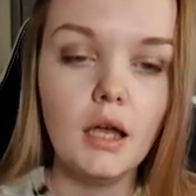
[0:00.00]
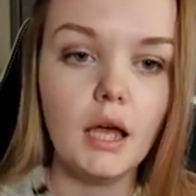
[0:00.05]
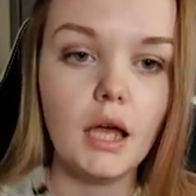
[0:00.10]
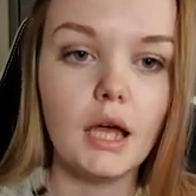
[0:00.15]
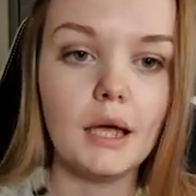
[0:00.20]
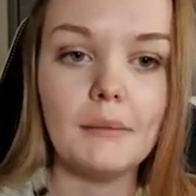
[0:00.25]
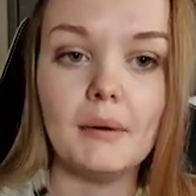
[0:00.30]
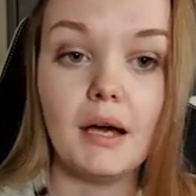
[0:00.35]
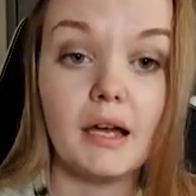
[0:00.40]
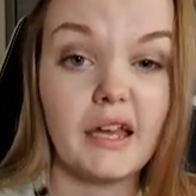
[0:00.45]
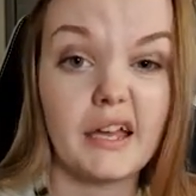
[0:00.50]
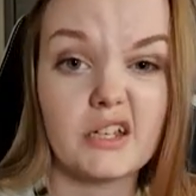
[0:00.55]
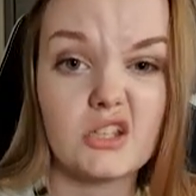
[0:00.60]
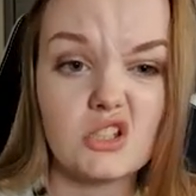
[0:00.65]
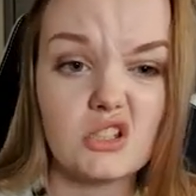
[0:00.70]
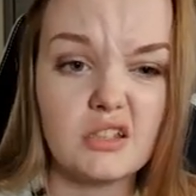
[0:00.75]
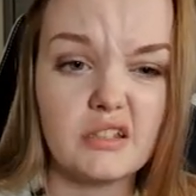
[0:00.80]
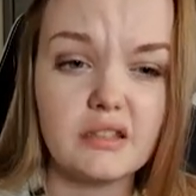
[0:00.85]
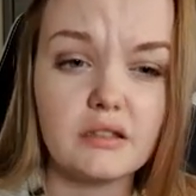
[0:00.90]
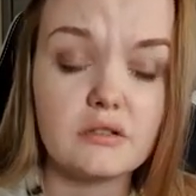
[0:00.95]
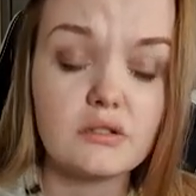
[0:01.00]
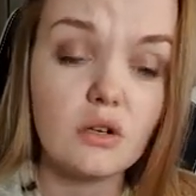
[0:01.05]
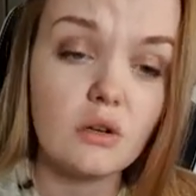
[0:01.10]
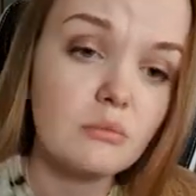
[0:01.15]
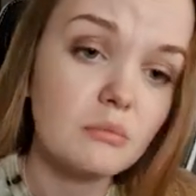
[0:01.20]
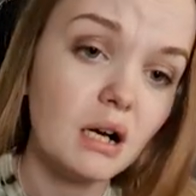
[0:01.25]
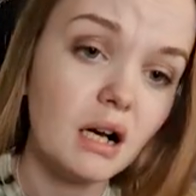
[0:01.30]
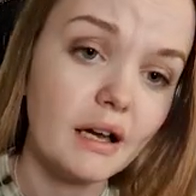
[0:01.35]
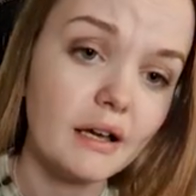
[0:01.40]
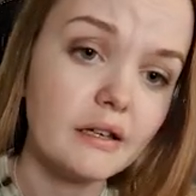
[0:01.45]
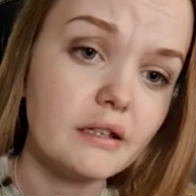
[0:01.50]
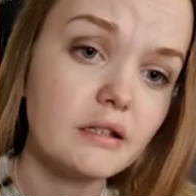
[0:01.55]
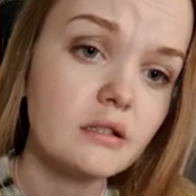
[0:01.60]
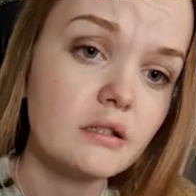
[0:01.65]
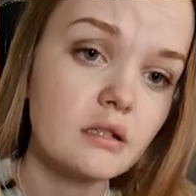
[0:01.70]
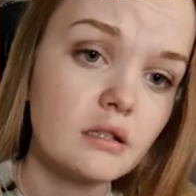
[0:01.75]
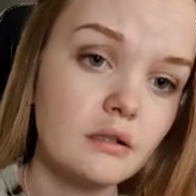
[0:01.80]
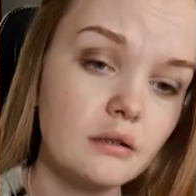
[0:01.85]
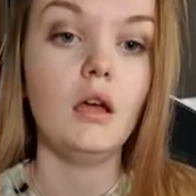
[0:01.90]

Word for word: Um, I actually don't mind.